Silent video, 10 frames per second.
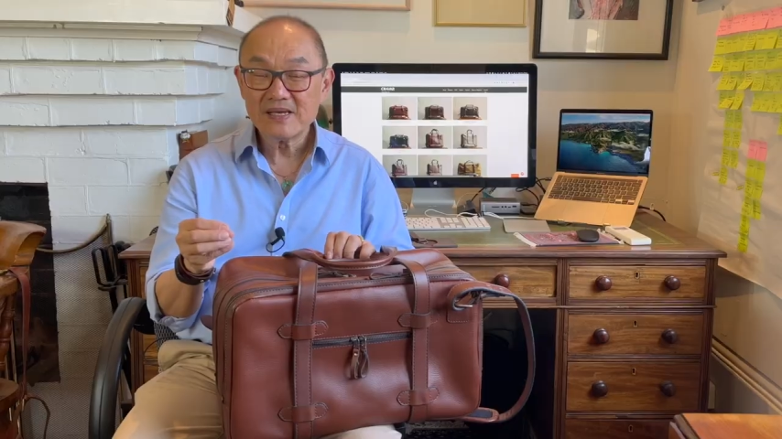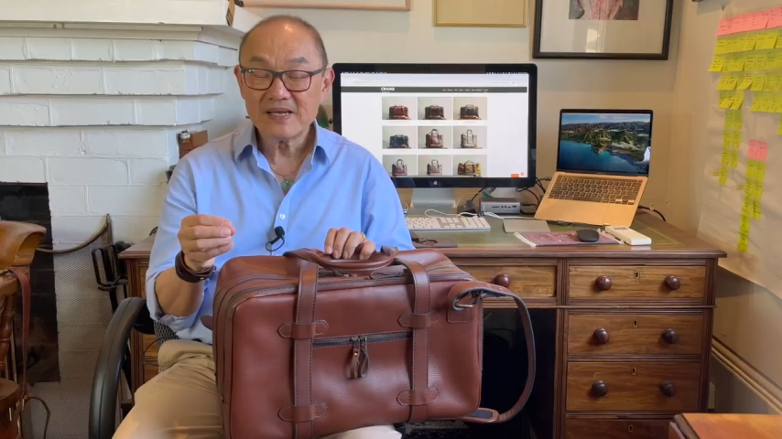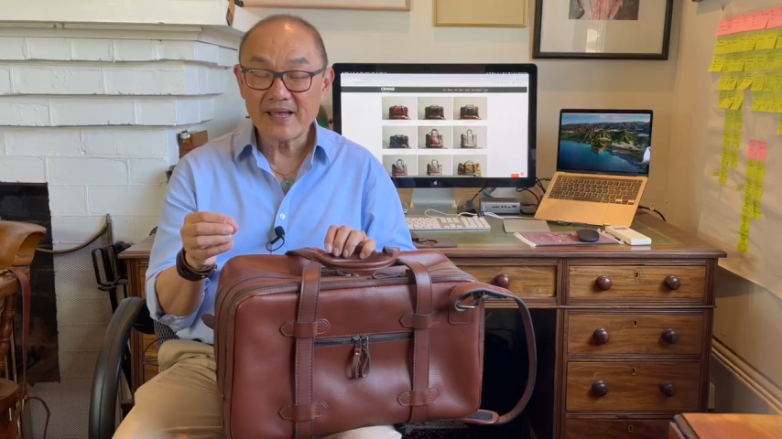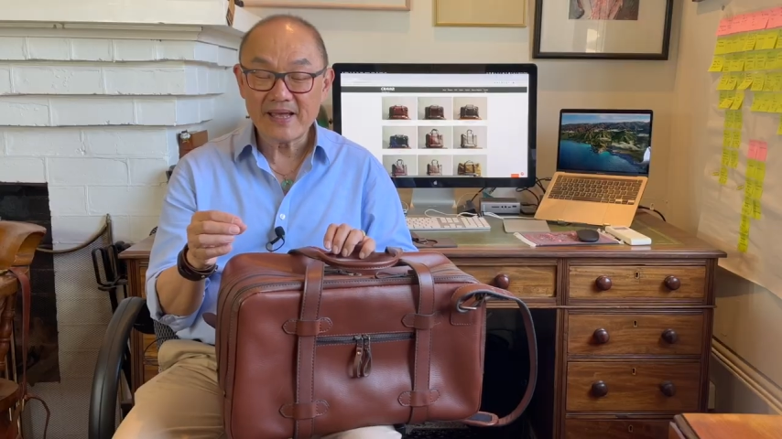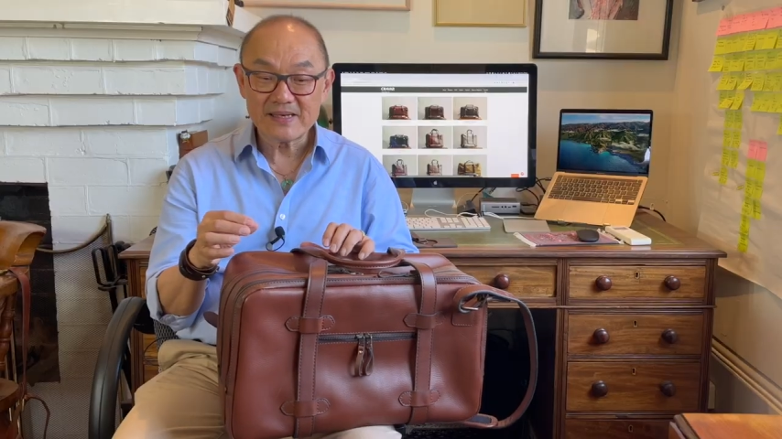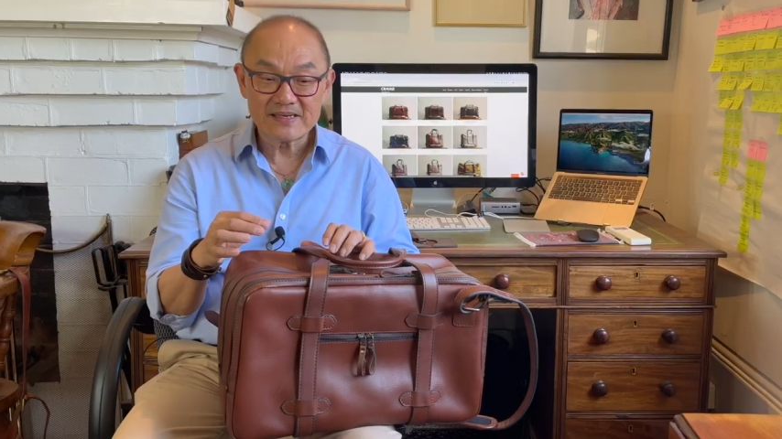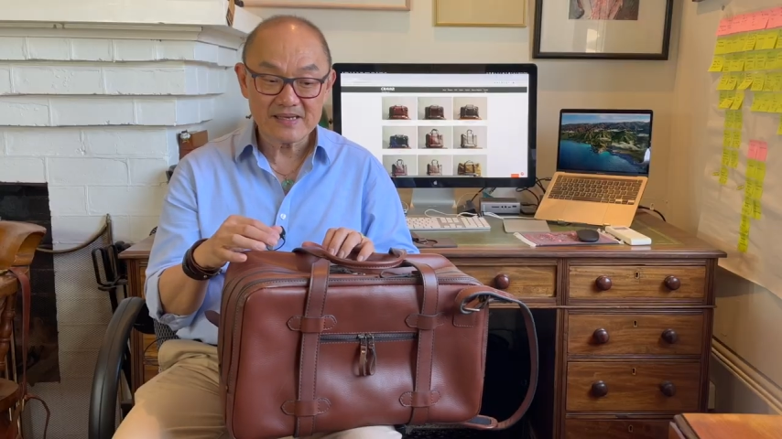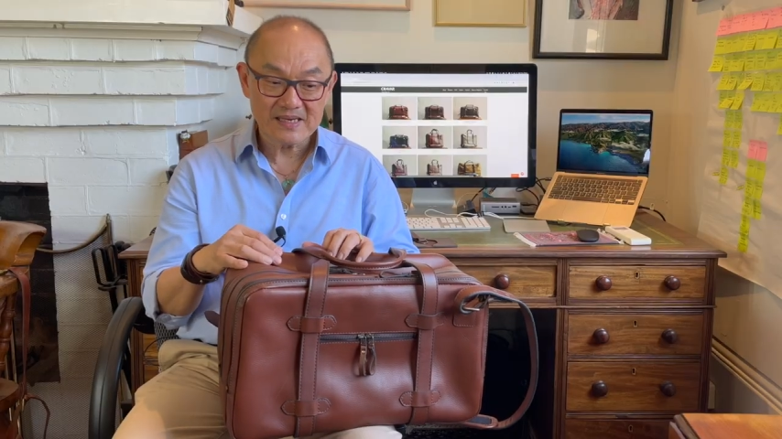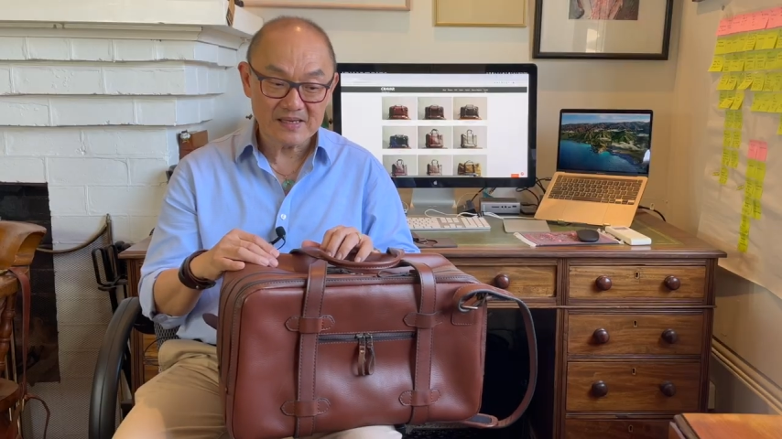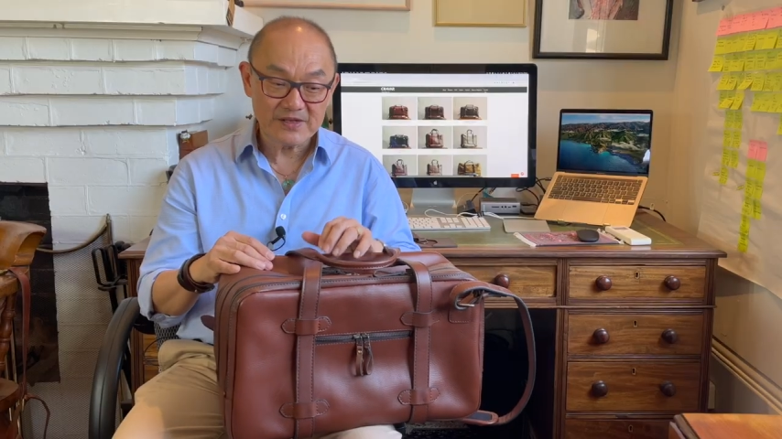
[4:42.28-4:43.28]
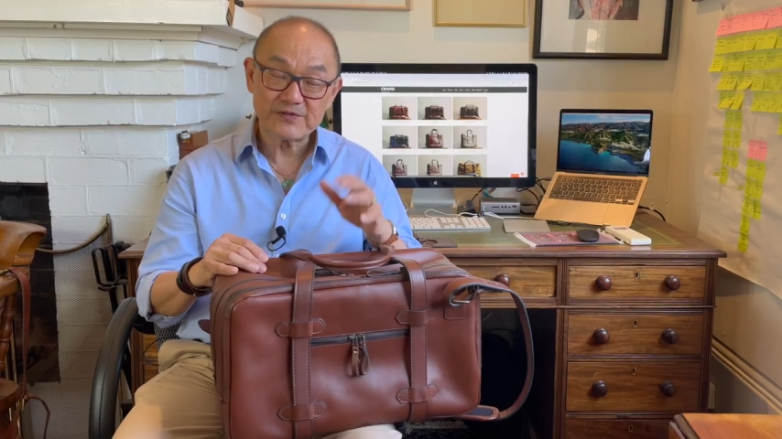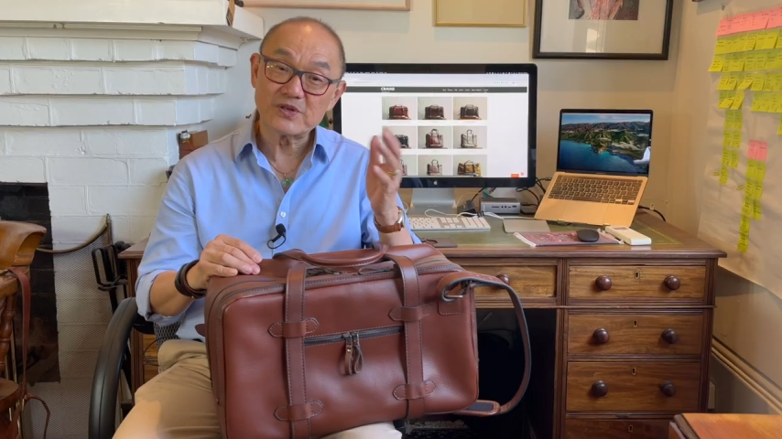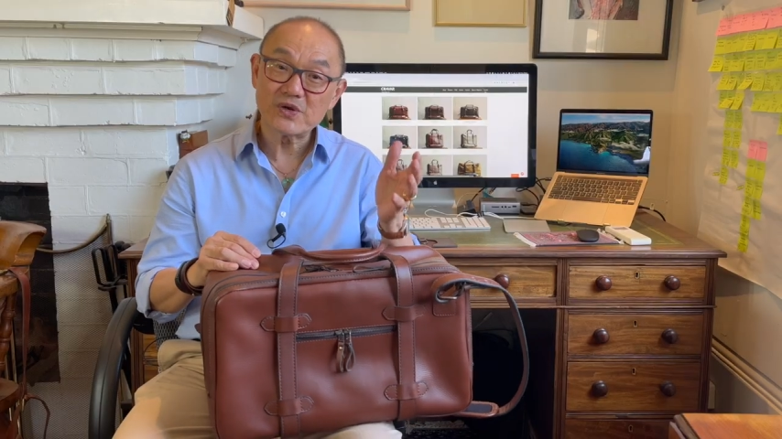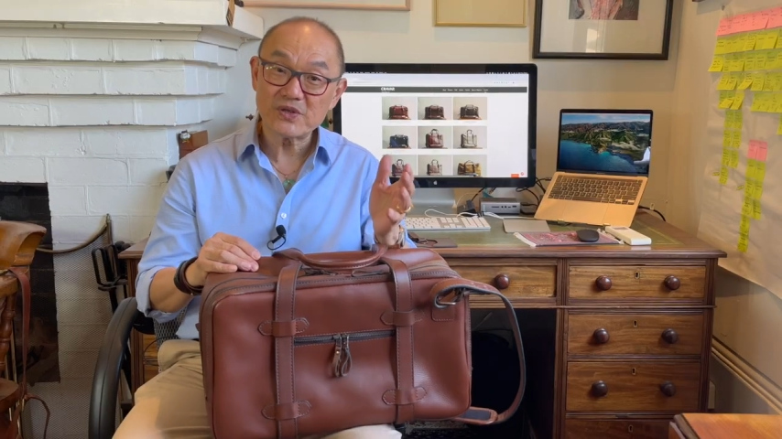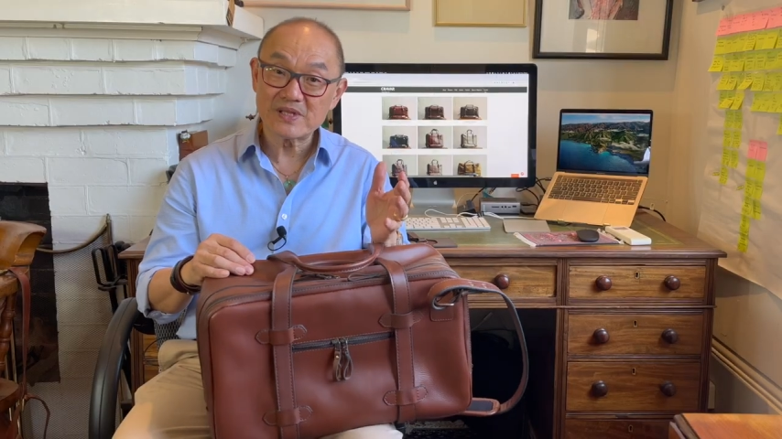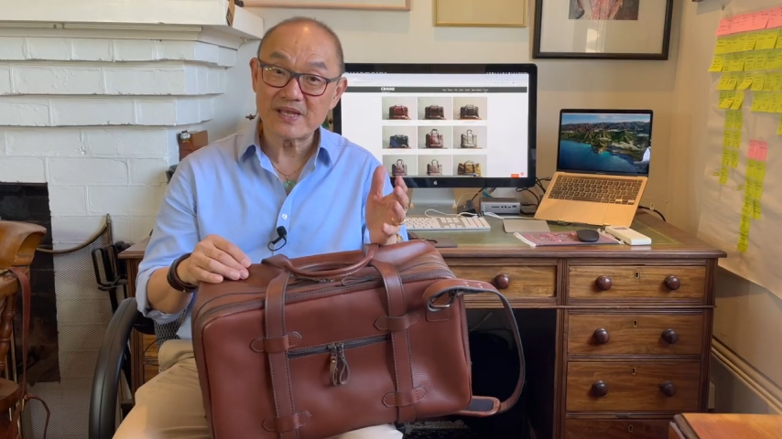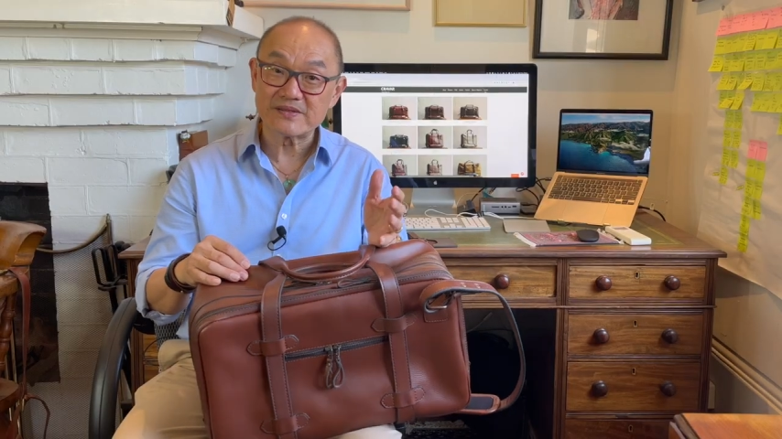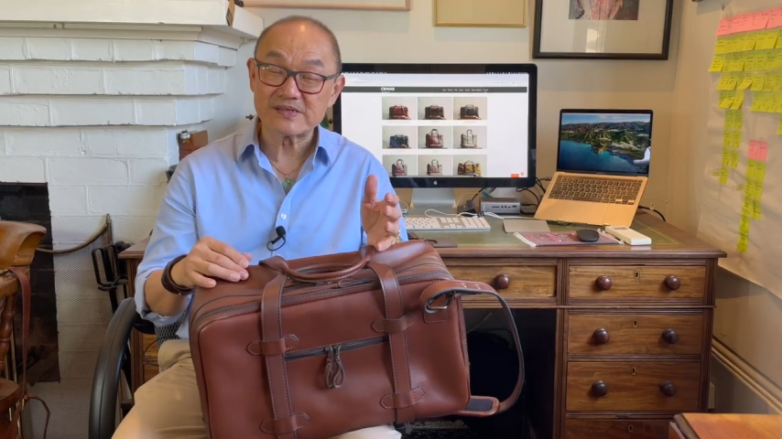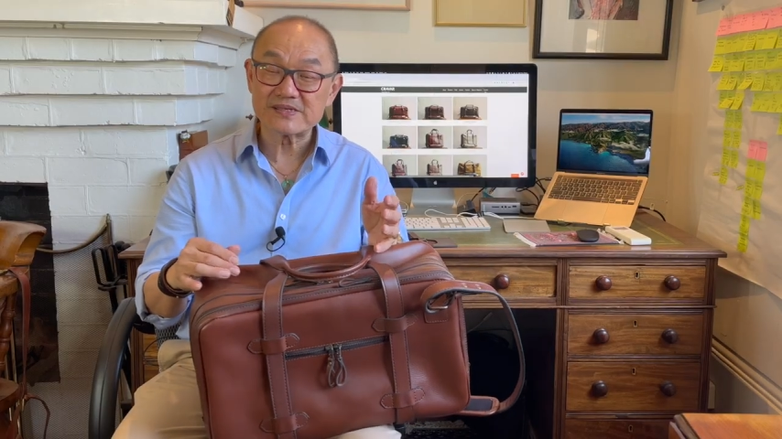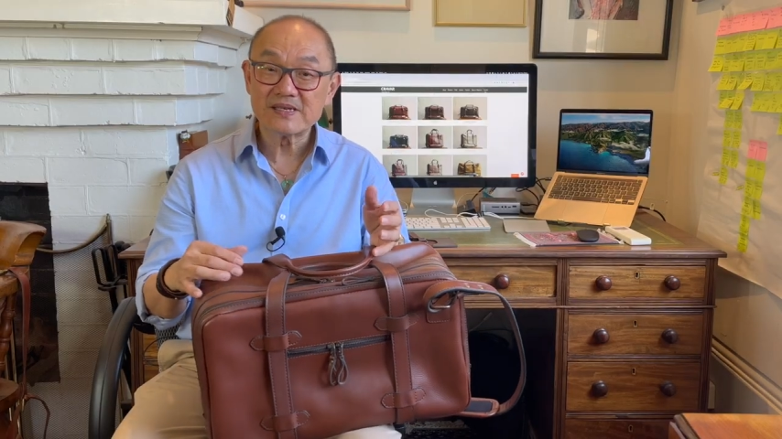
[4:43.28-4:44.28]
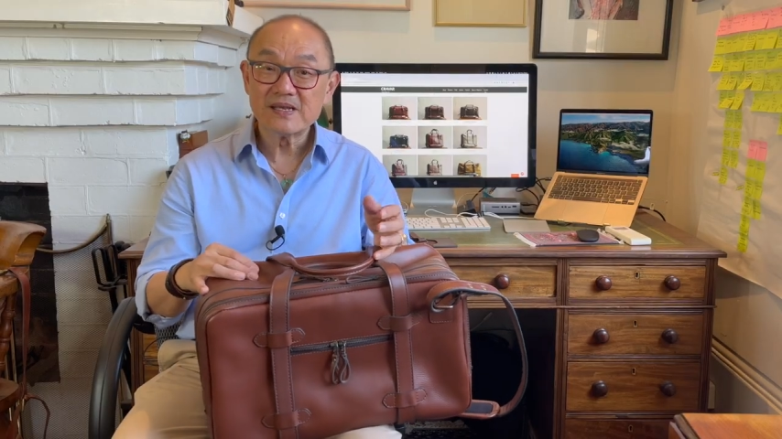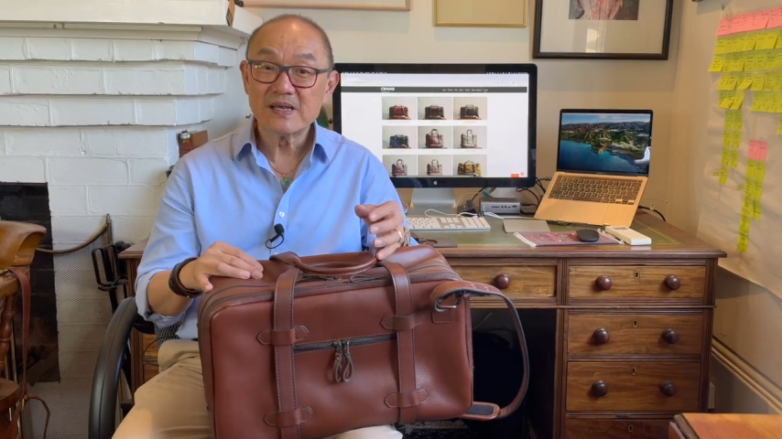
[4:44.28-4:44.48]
And if you know your leathers,